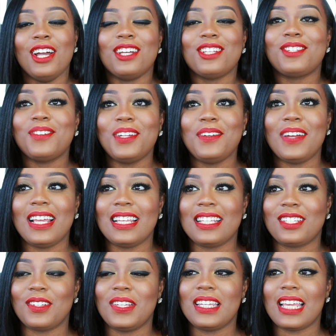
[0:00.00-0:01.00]
So anyway,
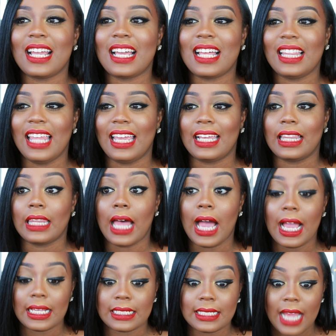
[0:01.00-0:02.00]
so Nick like
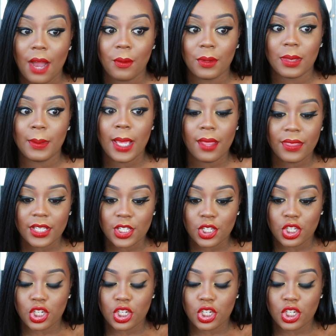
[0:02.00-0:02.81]
lies down with me on this